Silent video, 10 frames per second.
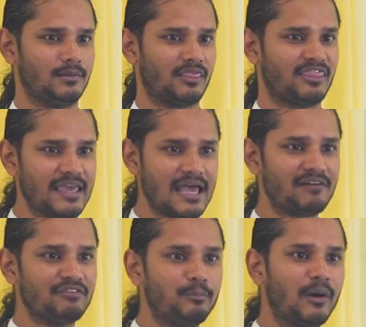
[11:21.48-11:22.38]
They
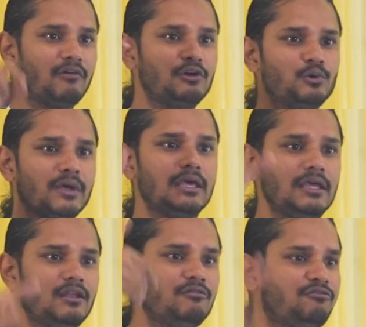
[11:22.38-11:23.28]
have the power to
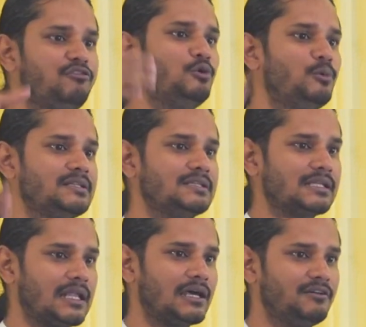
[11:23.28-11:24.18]
influence
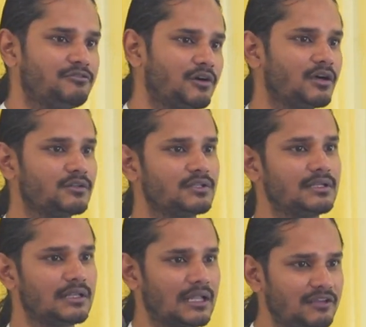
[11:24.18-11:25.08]
life rather
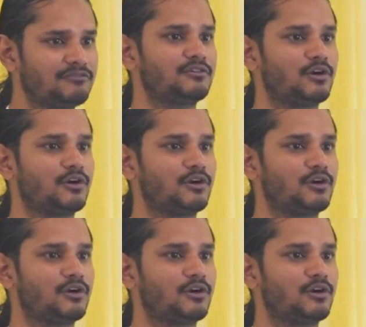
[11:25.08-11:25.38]
than life